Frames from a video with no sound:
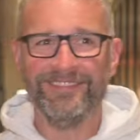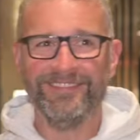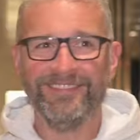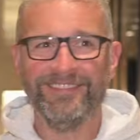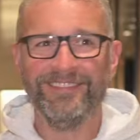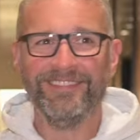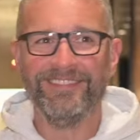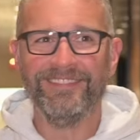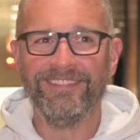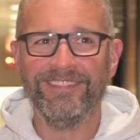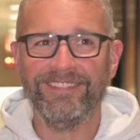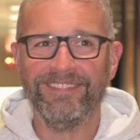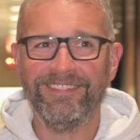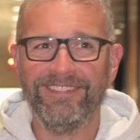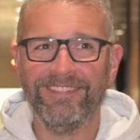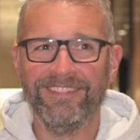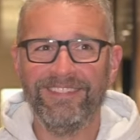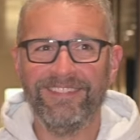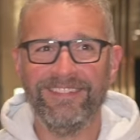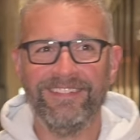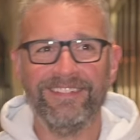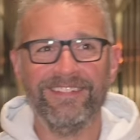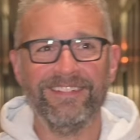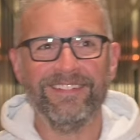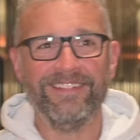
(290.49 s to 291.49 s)
What's your
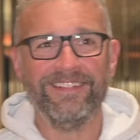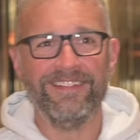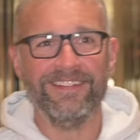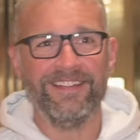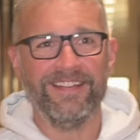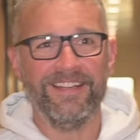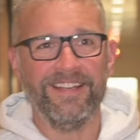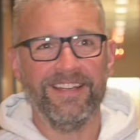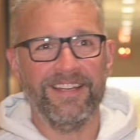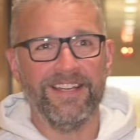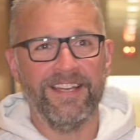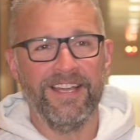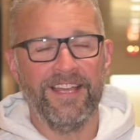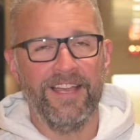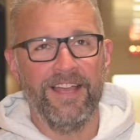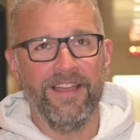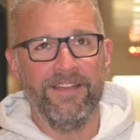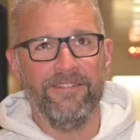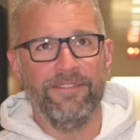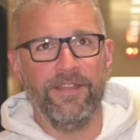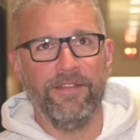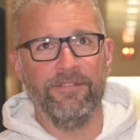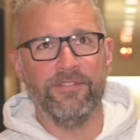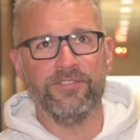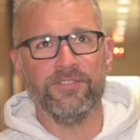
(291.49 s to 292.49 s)
favorite song right now?
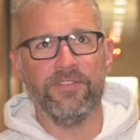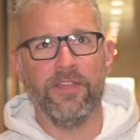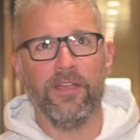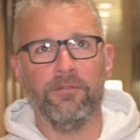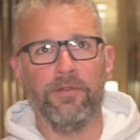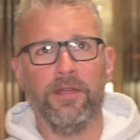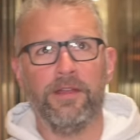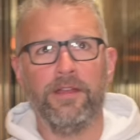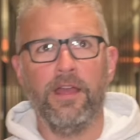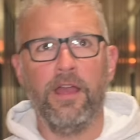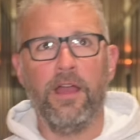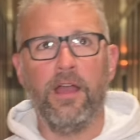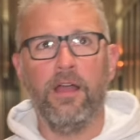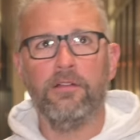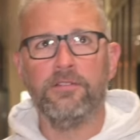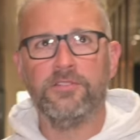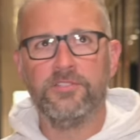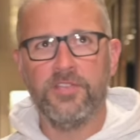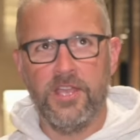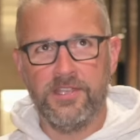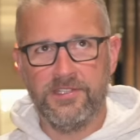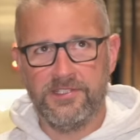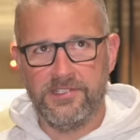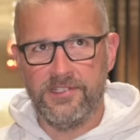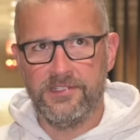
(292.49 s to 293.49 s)
Favorite song right now,
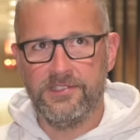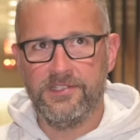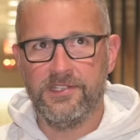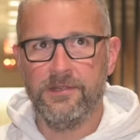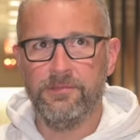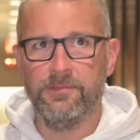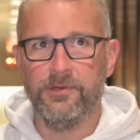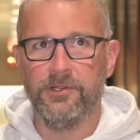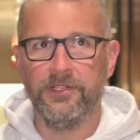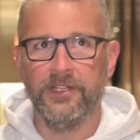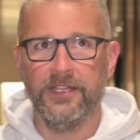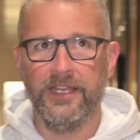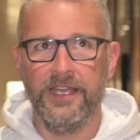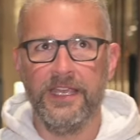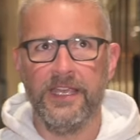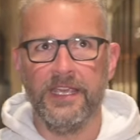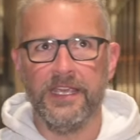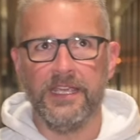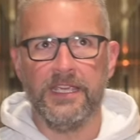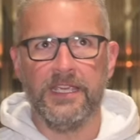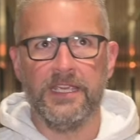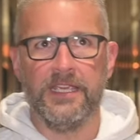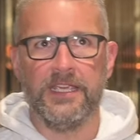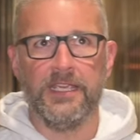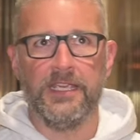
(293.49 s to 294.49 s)
Justin
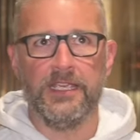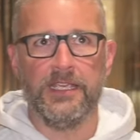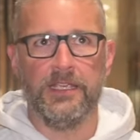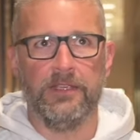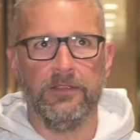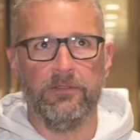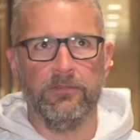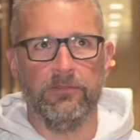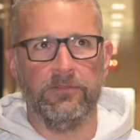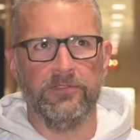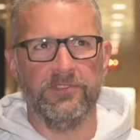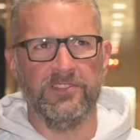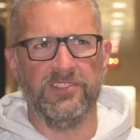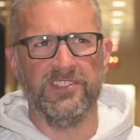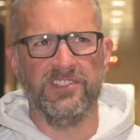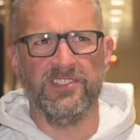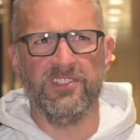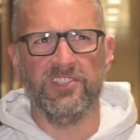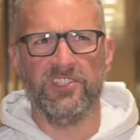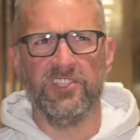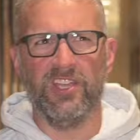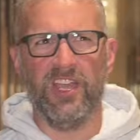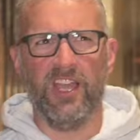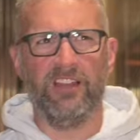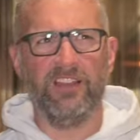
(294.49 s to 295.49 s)
Timberlake, who's
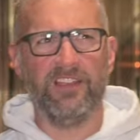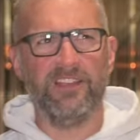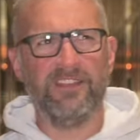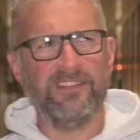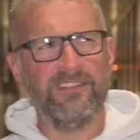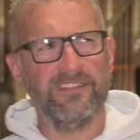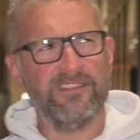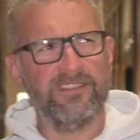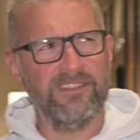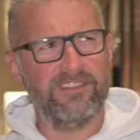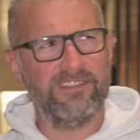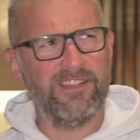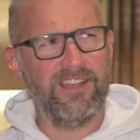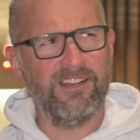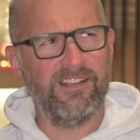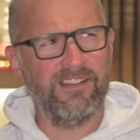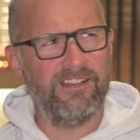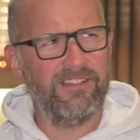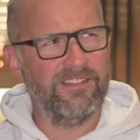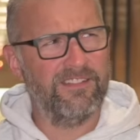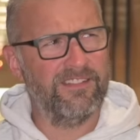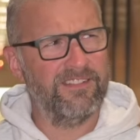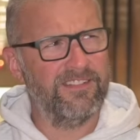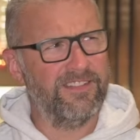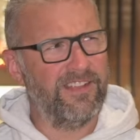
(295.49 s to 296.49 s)
jealous. Is that a,
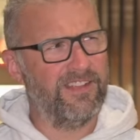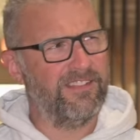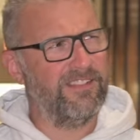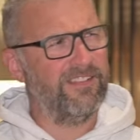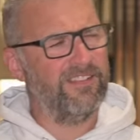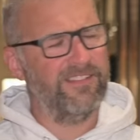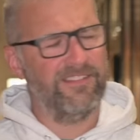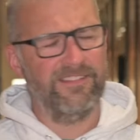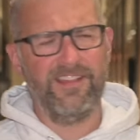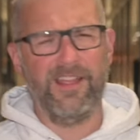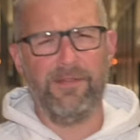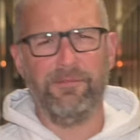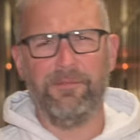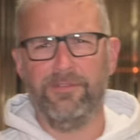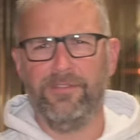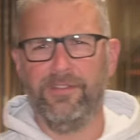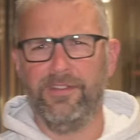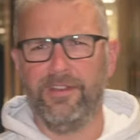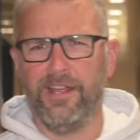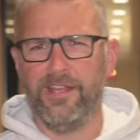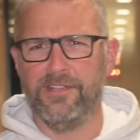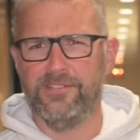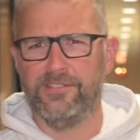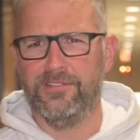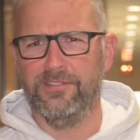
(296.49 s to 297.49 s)
is that the name of it?
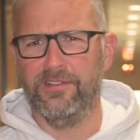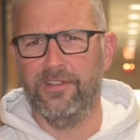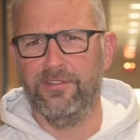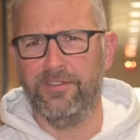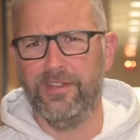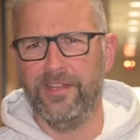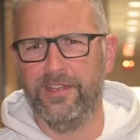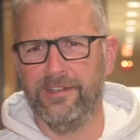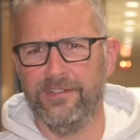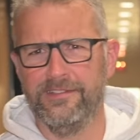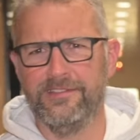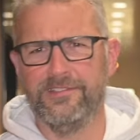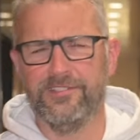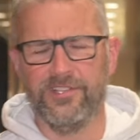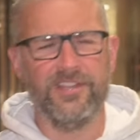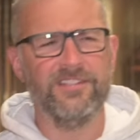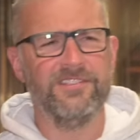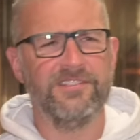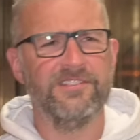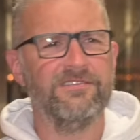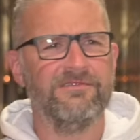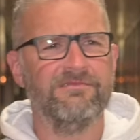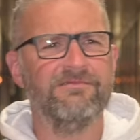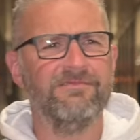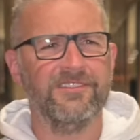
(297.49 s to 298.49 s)
I should know that. Ju
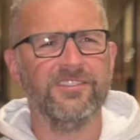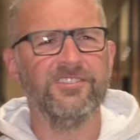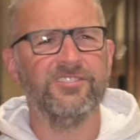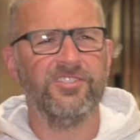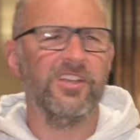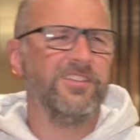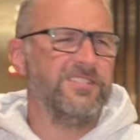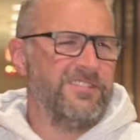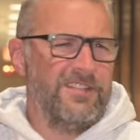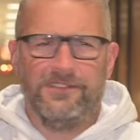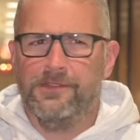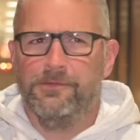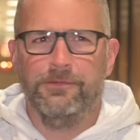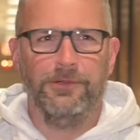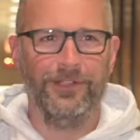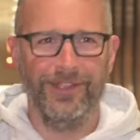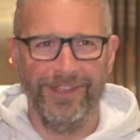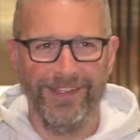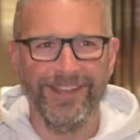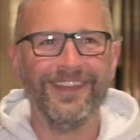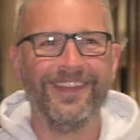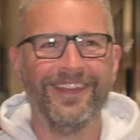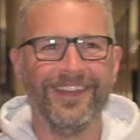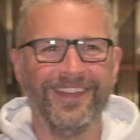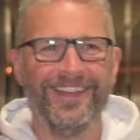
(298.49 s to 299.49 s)
Justin
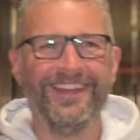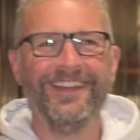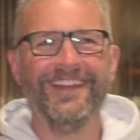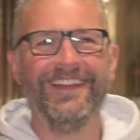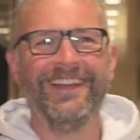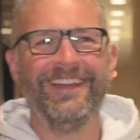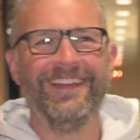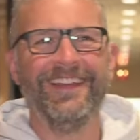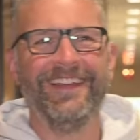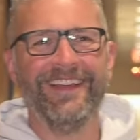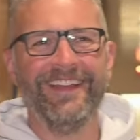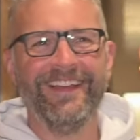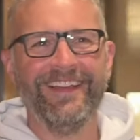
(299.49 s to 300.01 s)
Timberlake. Do you have a